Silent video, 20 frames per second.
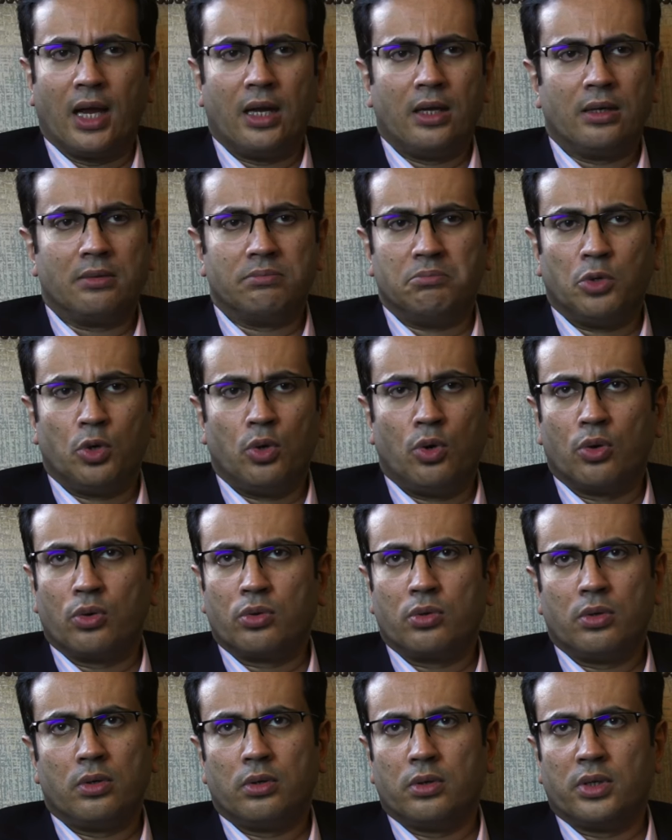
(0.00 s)
killed more
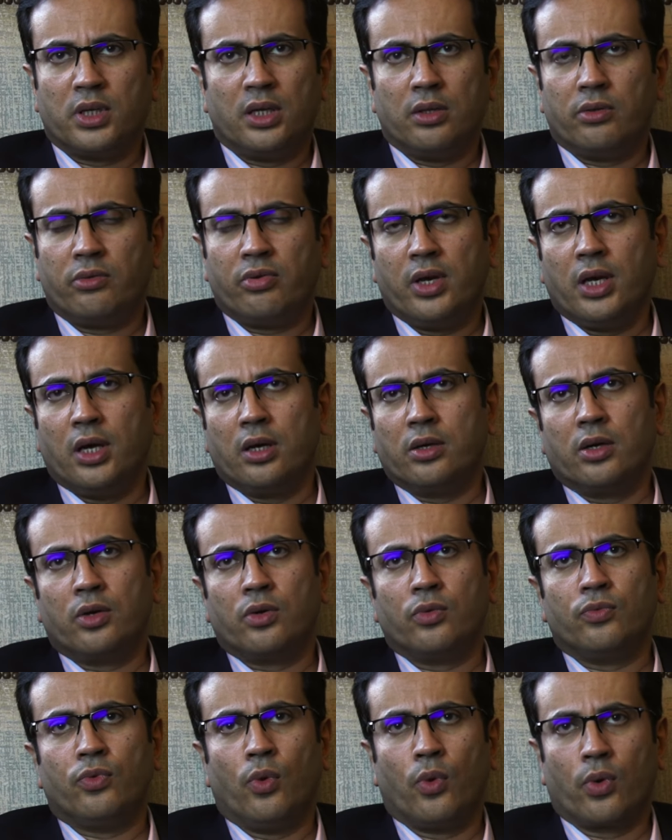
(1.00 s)
than
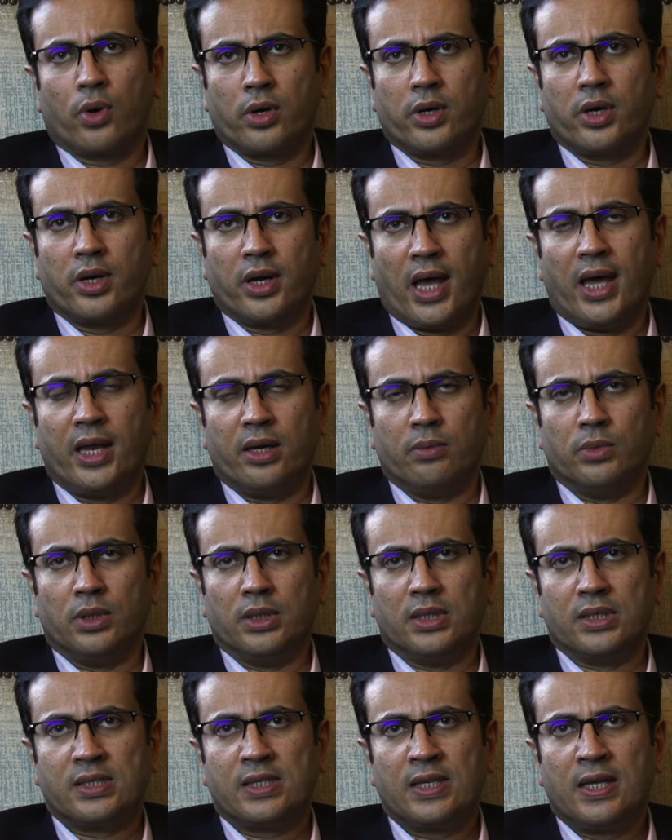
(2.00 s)
300 to 400
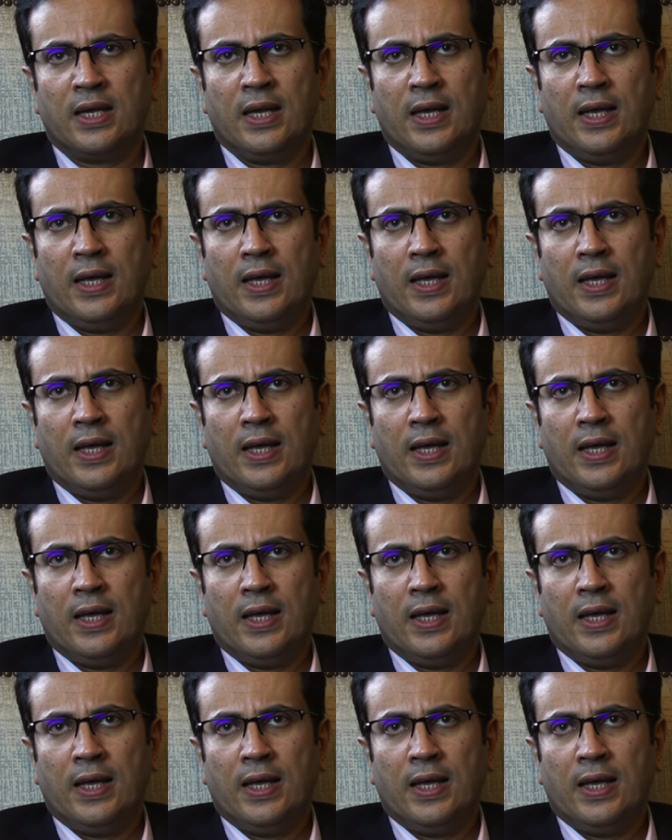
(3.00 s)
animals.